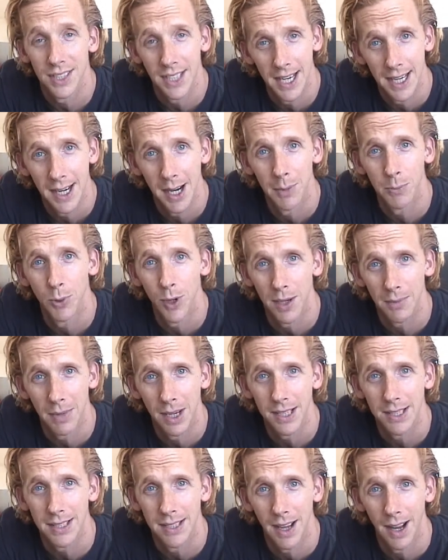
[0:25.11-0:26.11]
Sign up, rate
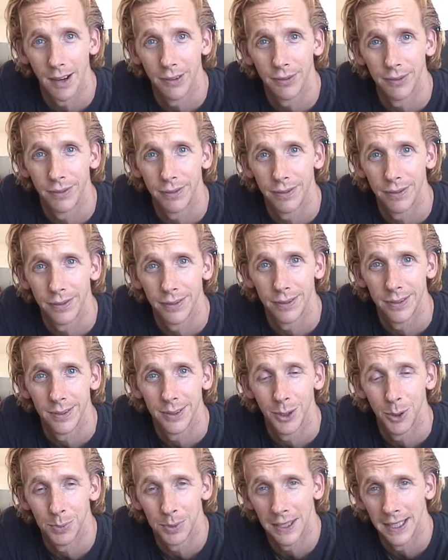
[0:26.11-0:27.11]
my stuff.
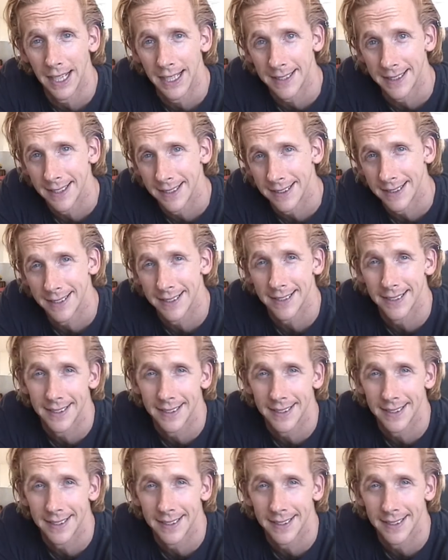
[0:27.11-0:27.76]
Hope you liked it